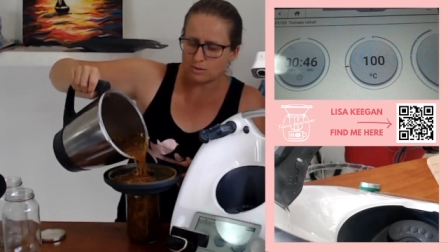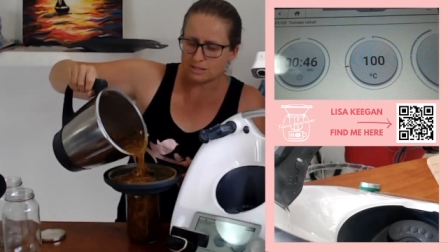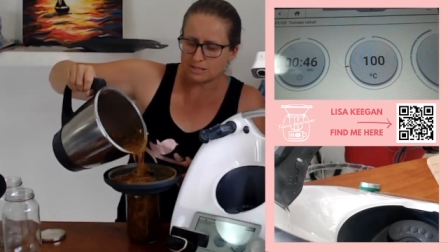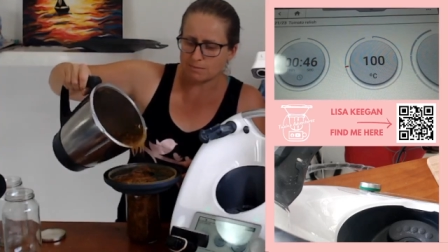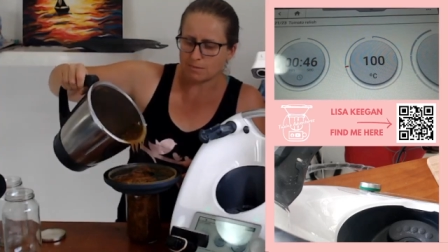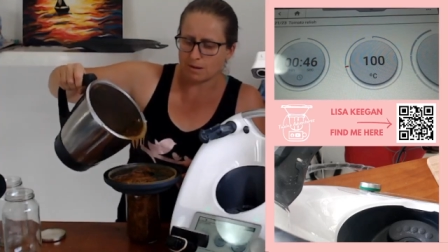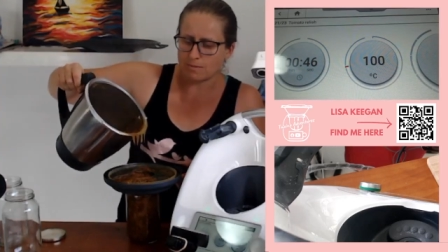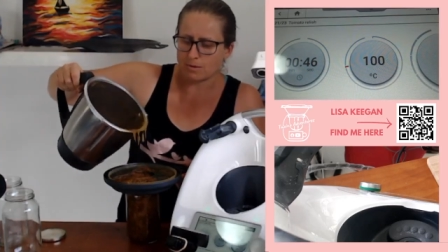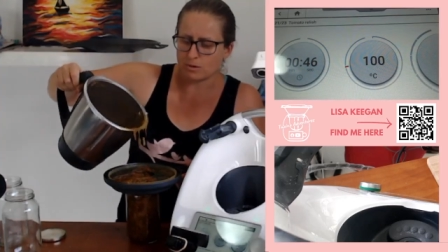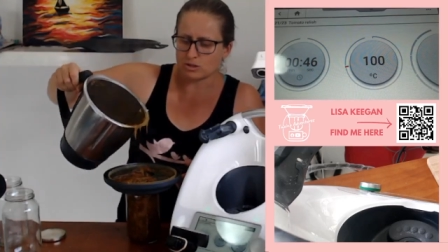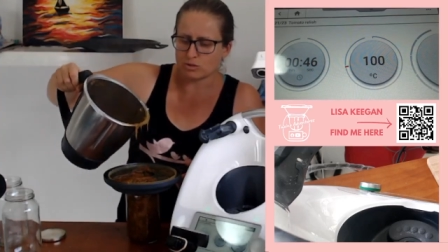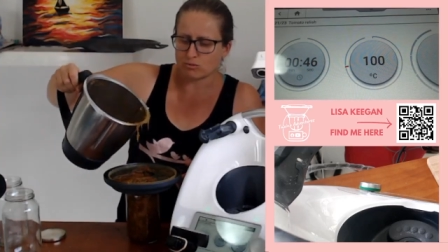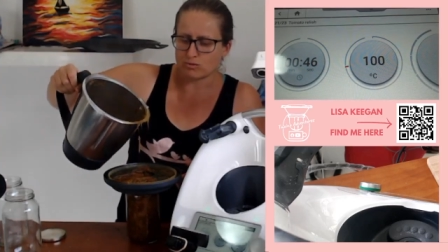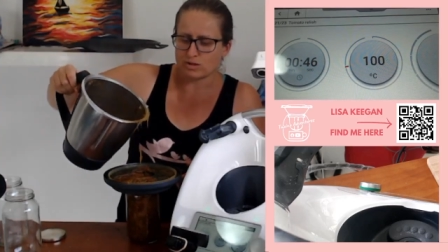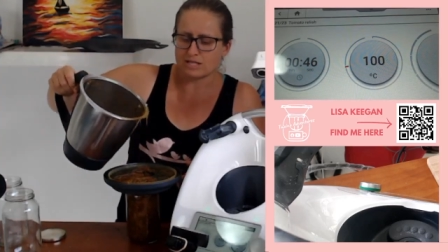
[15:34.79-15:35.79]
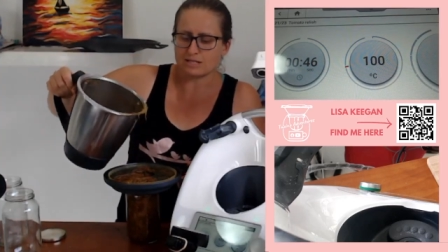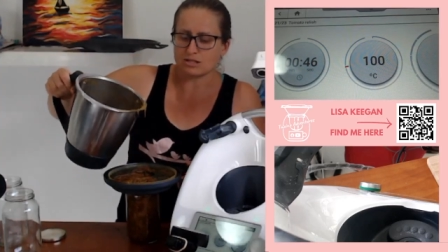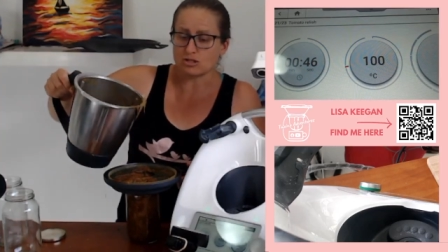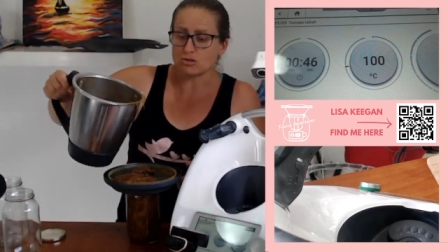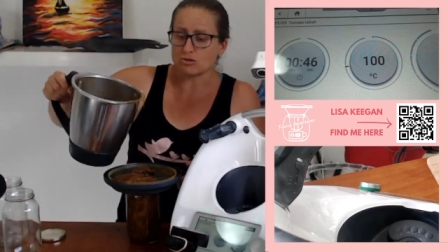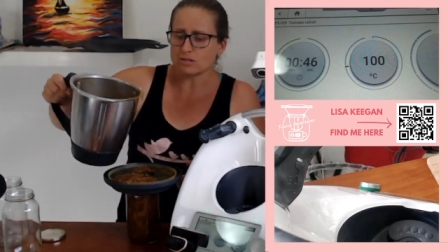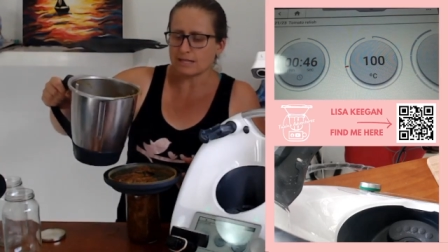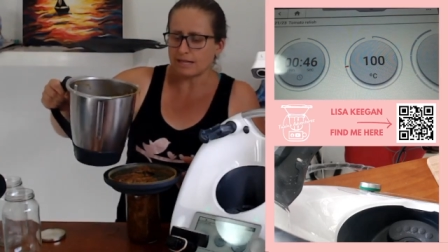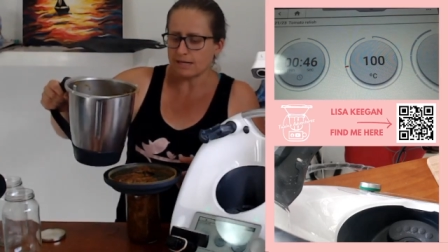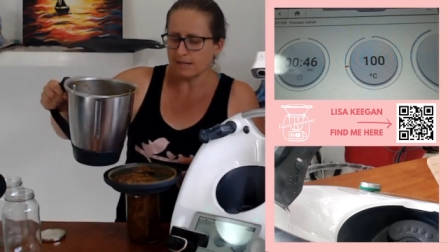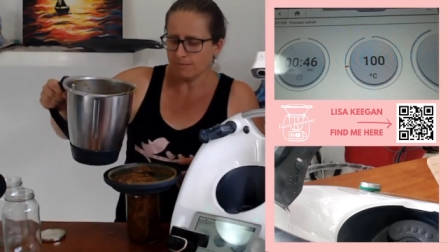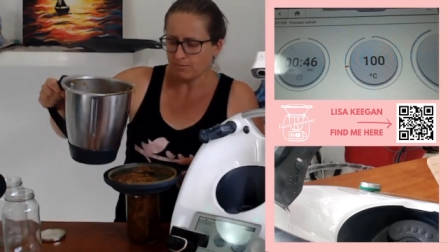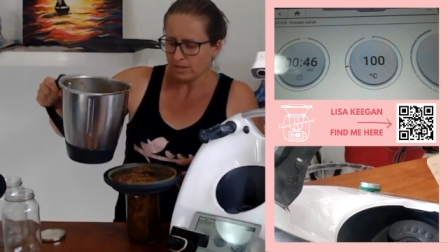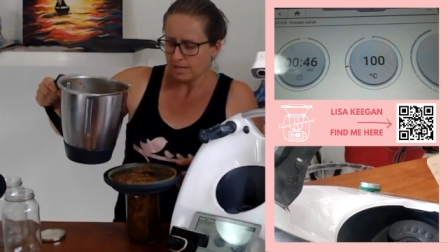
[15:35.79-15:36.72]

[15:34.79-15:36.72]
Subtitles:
It's in my most recent newsletter.